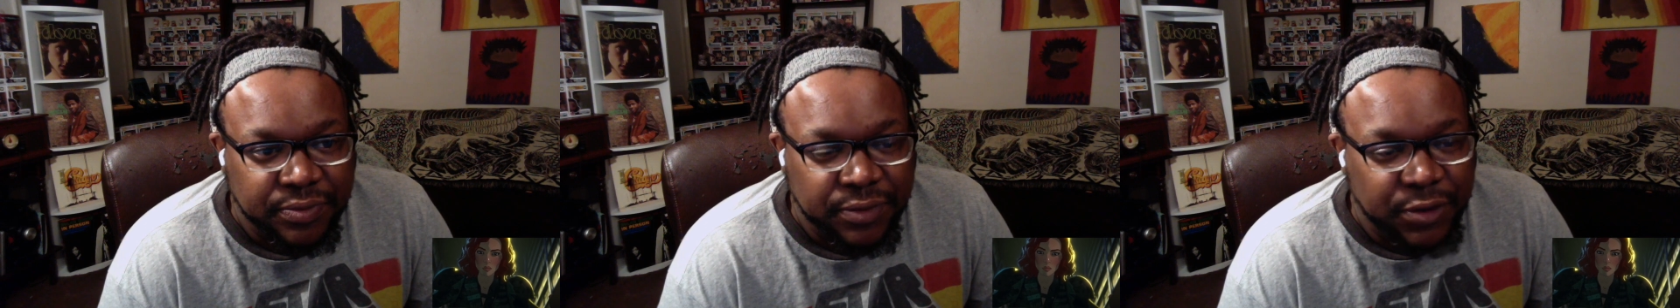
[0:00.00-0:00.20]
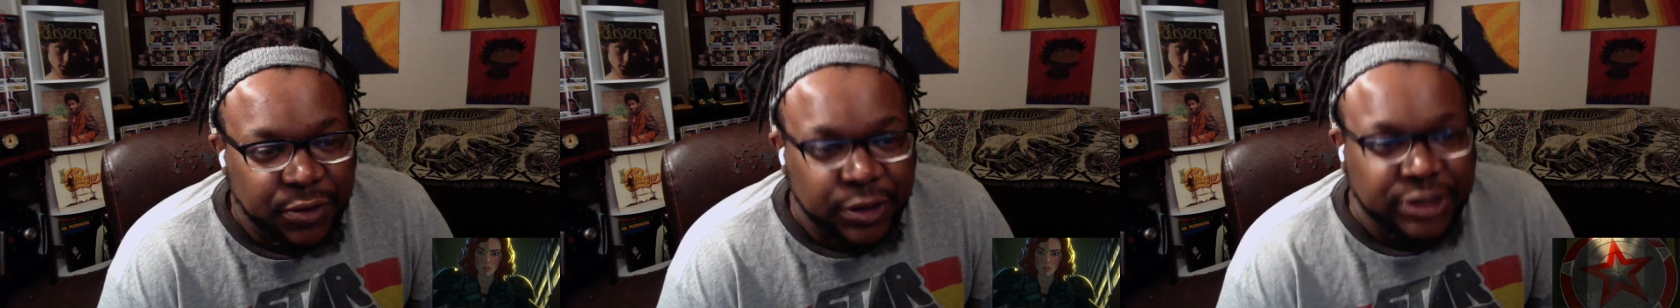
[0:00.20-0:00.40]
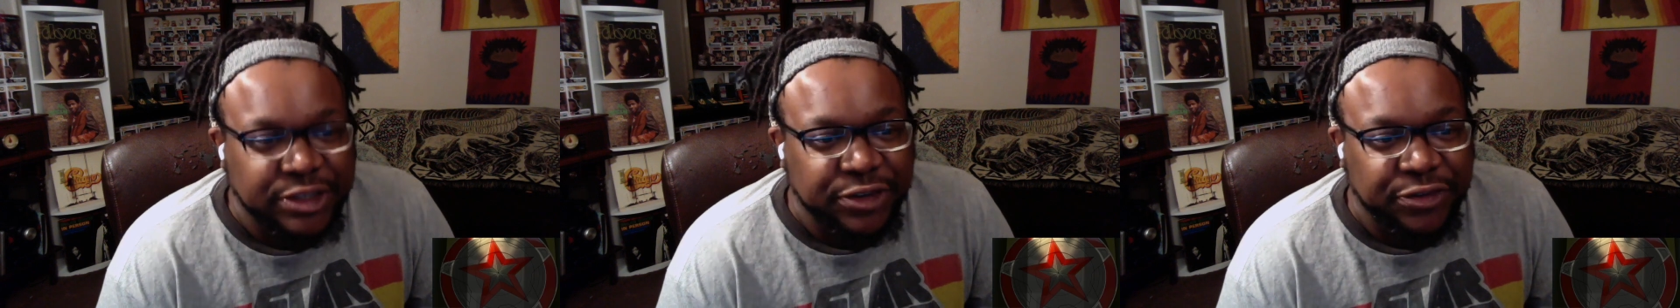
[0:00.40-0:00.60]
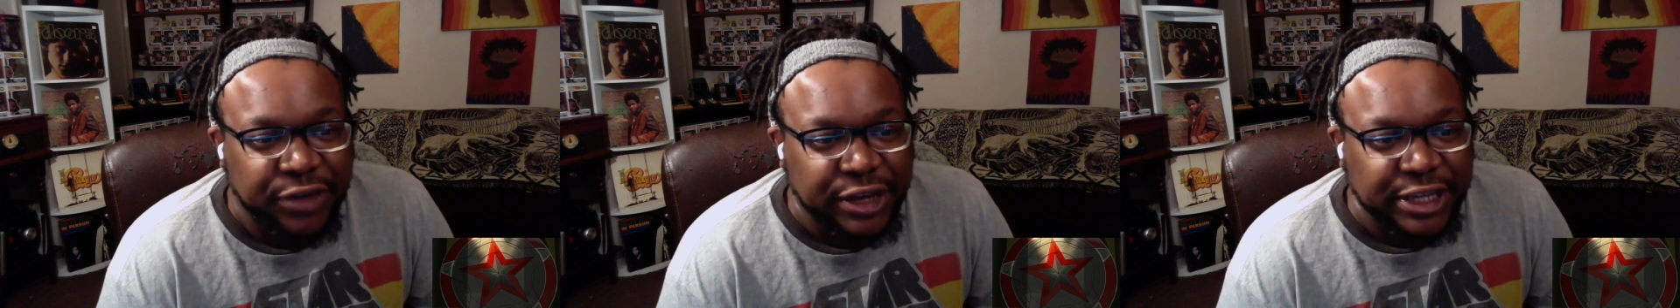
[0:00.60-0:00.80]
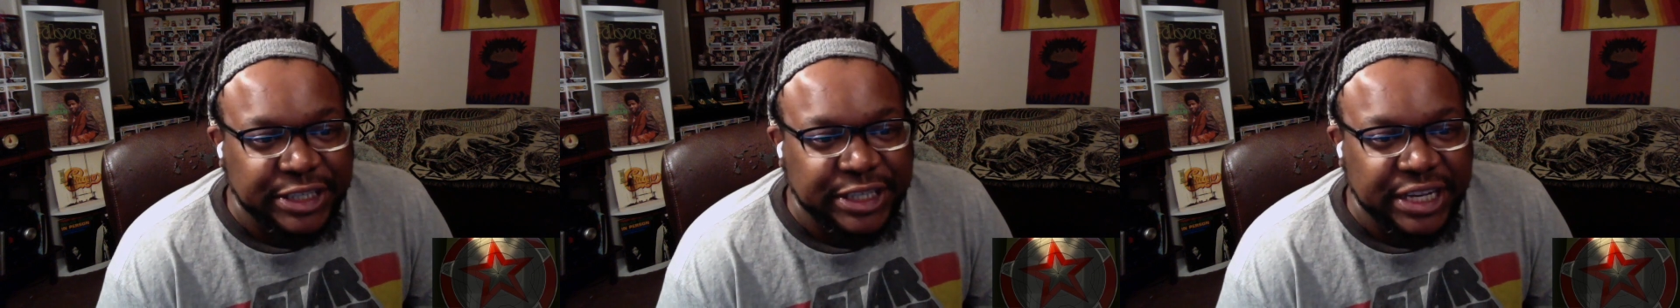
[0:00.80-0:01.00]
Where's the
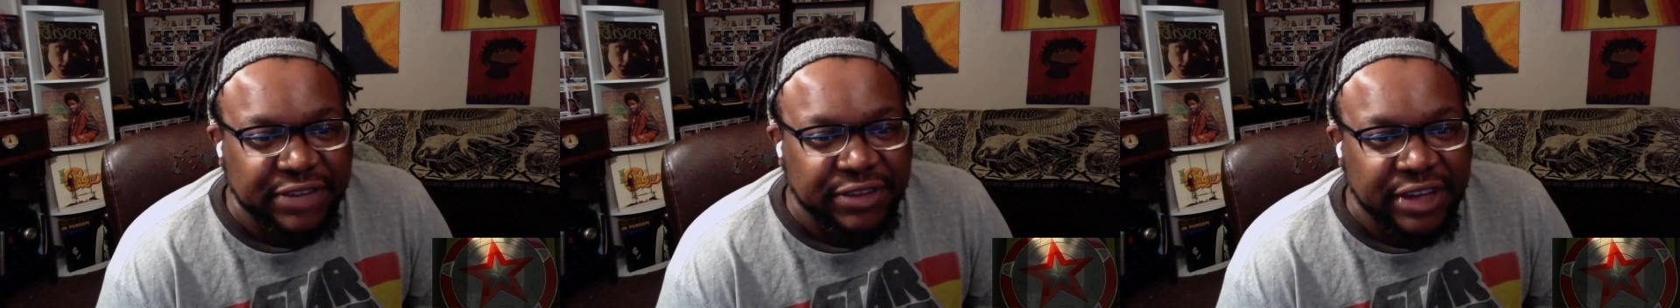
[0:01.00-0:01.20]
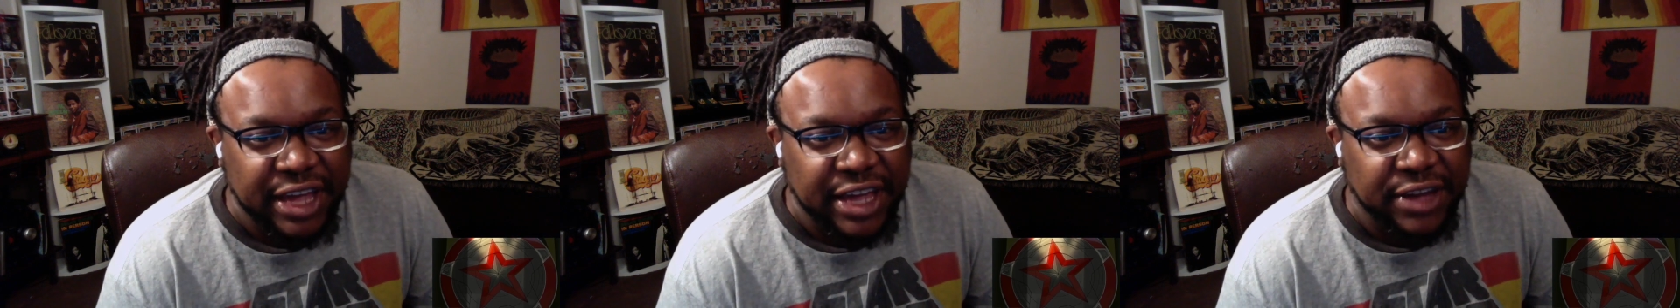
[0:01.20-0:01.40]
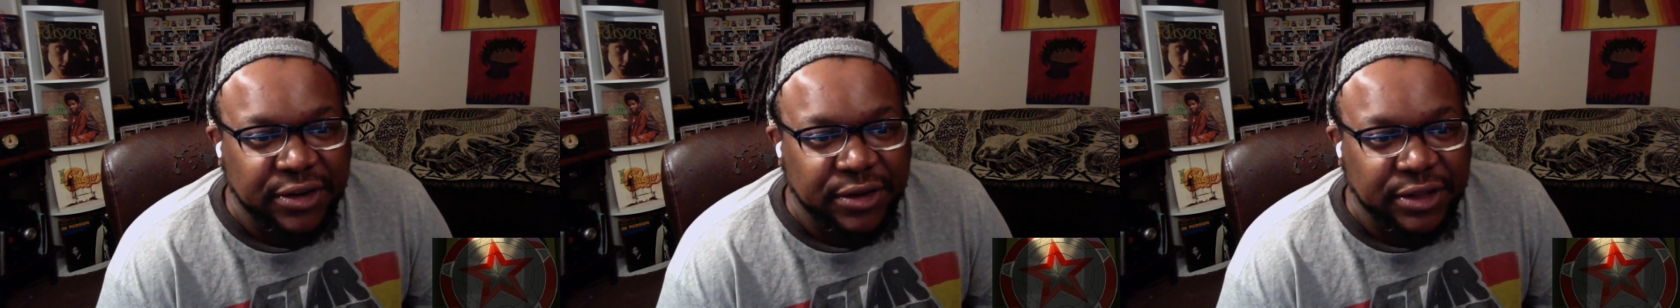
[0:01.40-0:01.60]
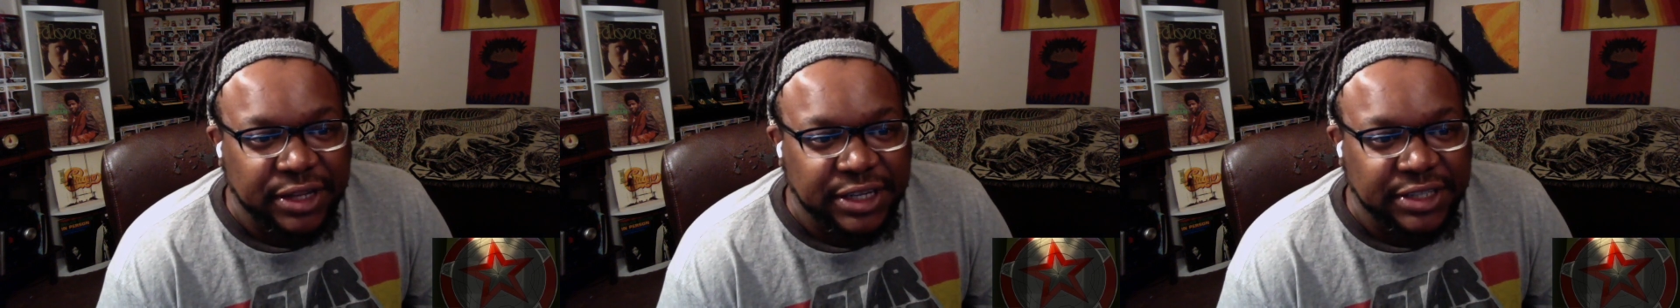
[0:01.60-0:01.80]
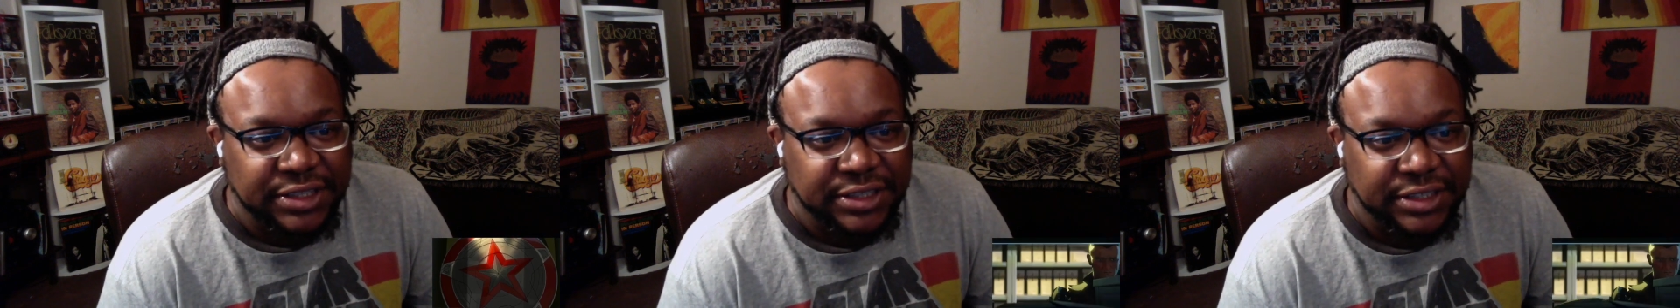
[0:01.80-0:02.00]
fucking TVA and all of
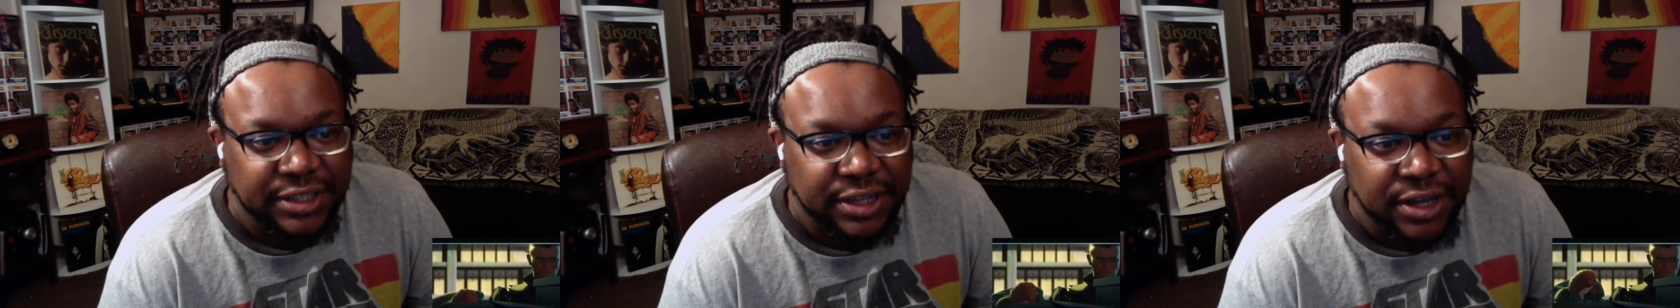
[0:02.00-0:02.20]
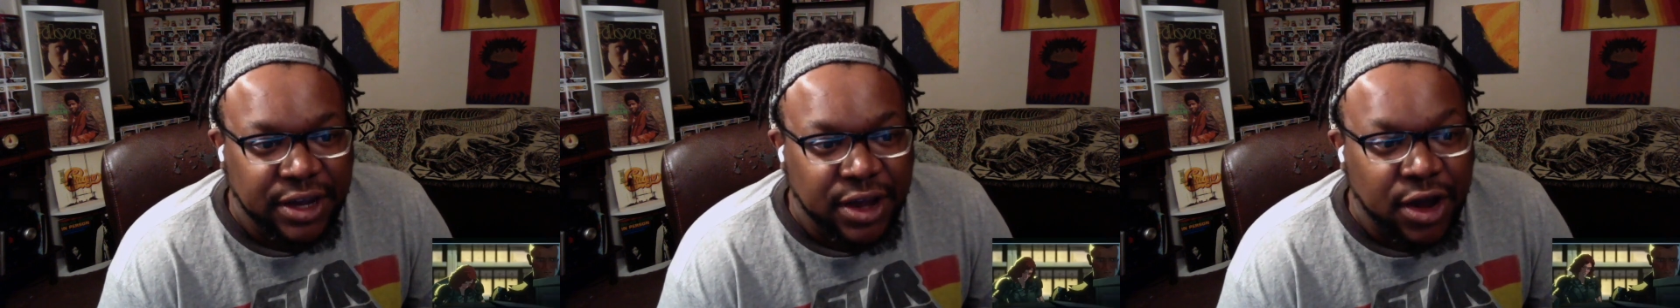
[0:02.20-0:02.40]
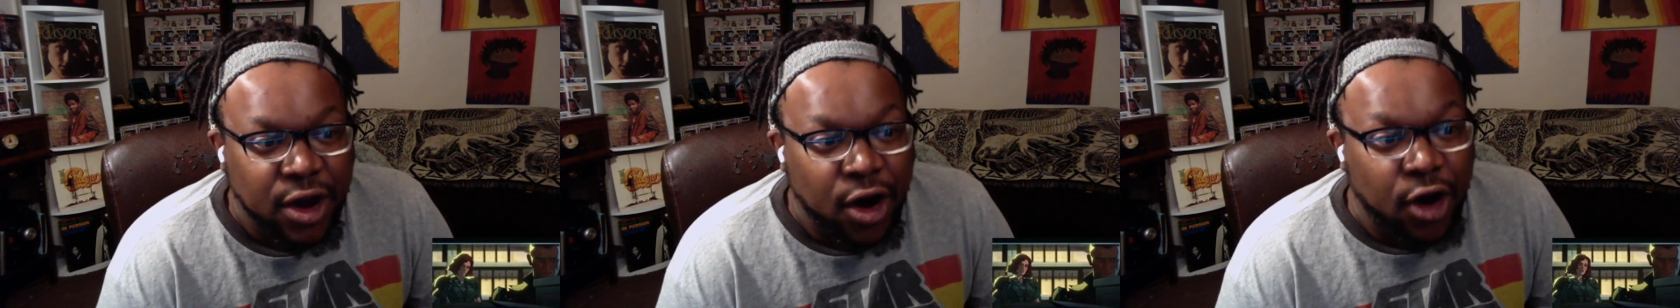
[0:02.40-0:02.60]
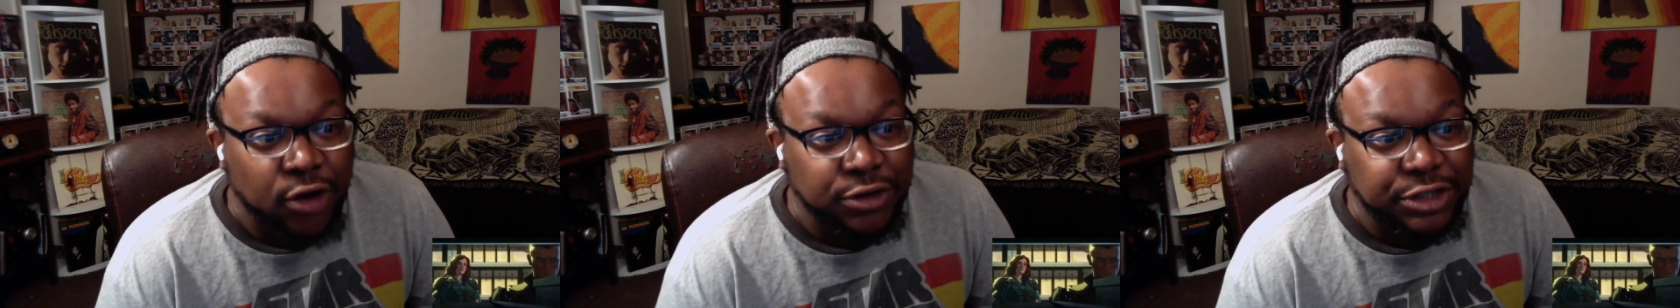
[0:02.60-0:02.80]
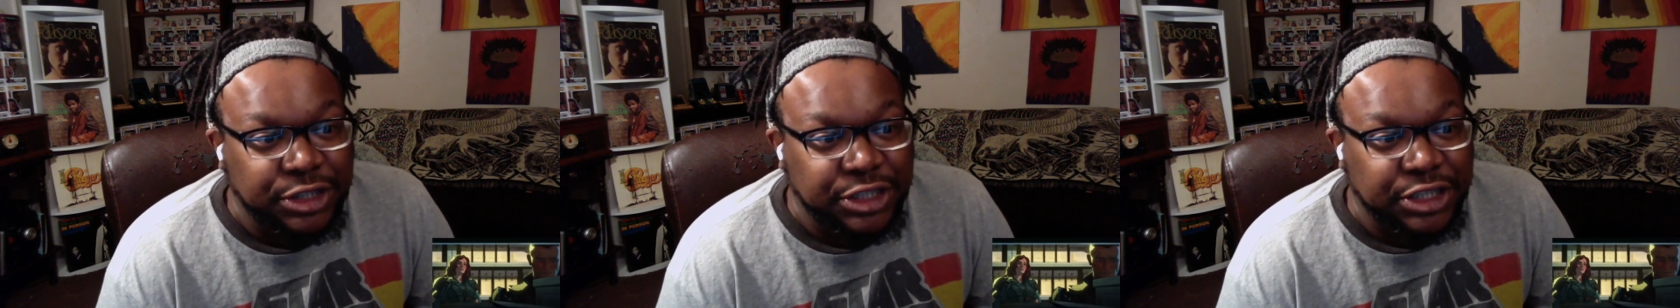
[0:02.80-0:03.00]
this? Mm-hmm. Oh
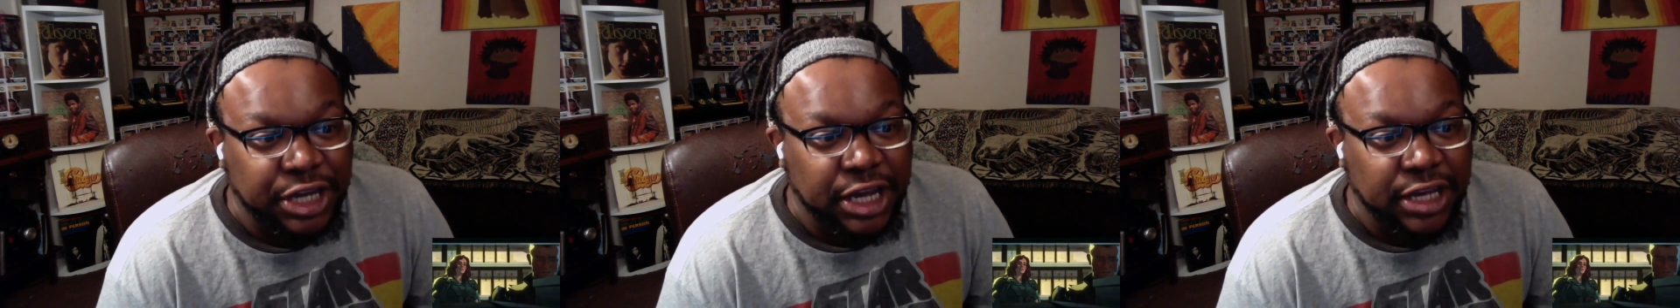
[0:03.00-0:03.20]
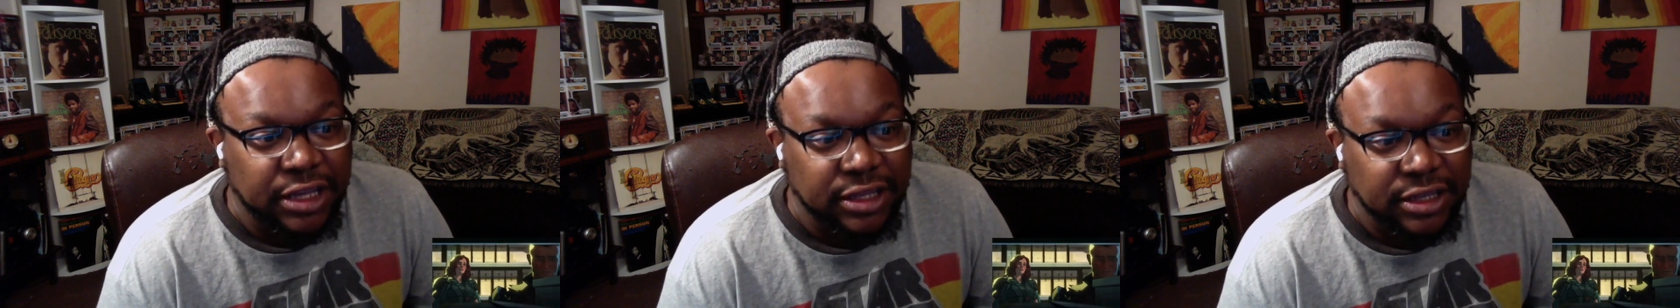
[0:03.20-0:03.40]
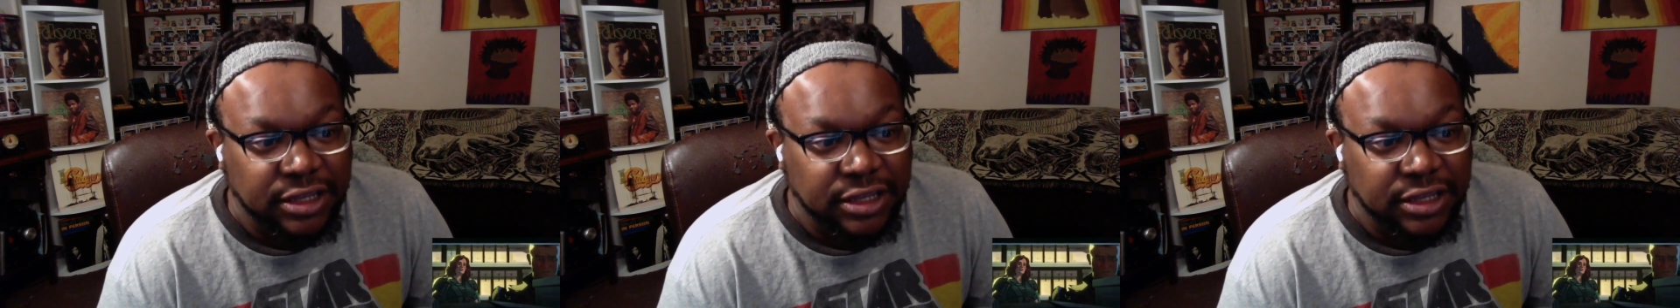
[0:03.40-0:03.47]
shit.